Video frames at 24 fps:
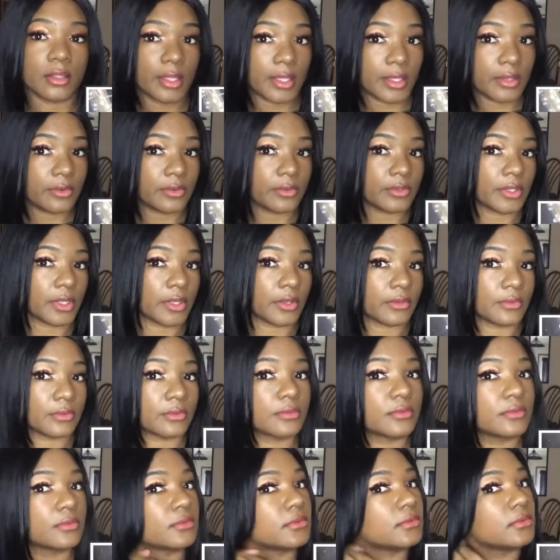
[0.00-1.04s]
I don't know.
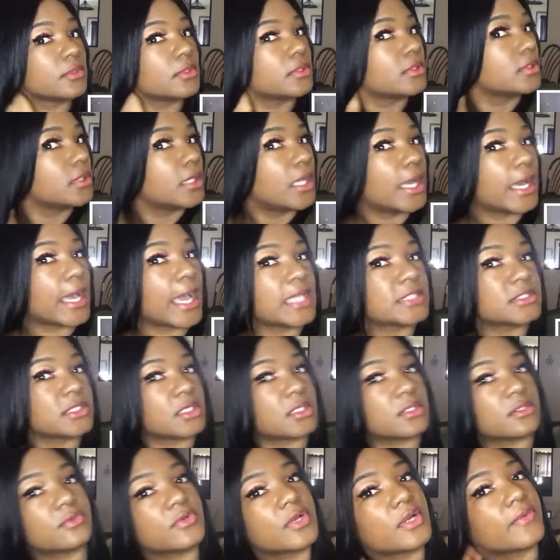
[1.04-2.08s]
I can't
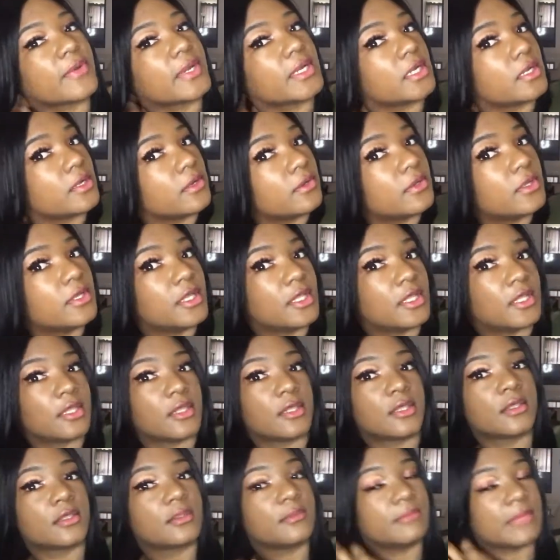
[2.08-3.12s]
turn it around right now.
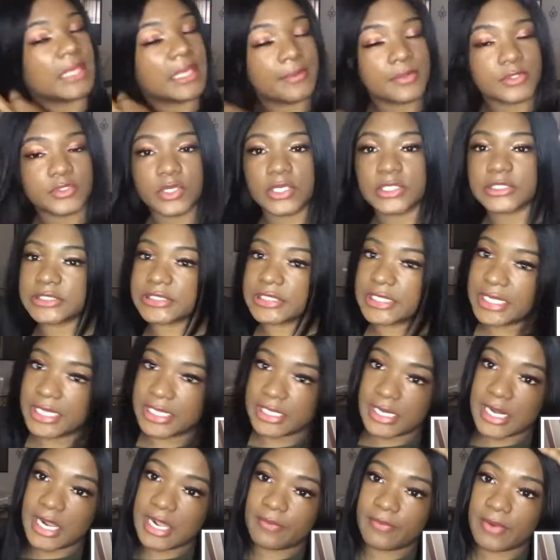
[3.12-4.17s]
Maybe towards the
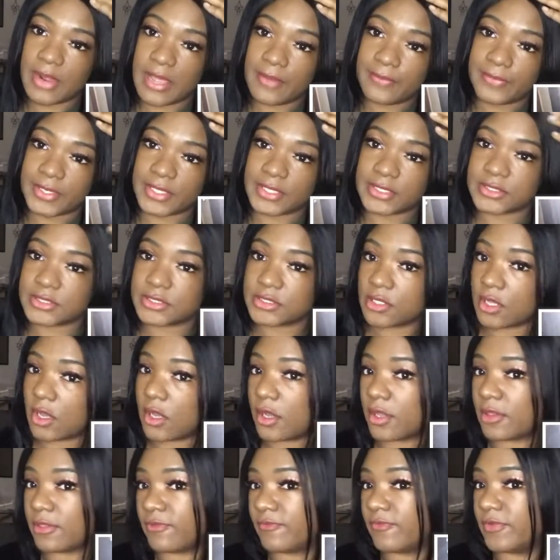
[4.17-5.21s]
end, I'll probably
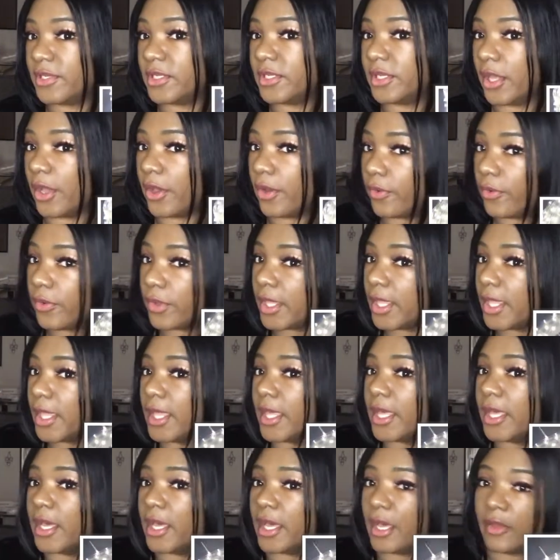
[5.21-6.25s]
install the video
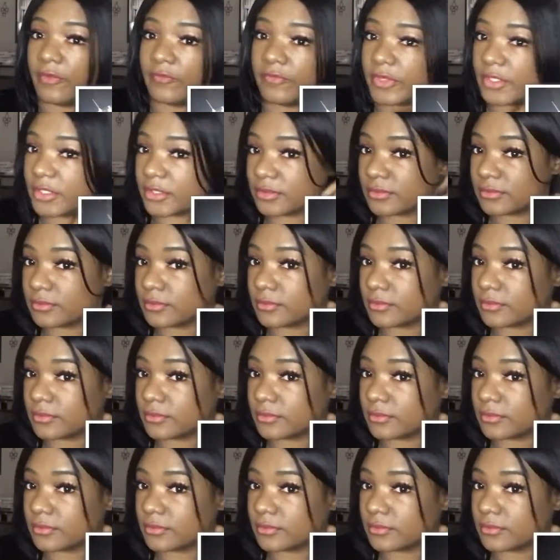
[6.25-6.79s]
of it.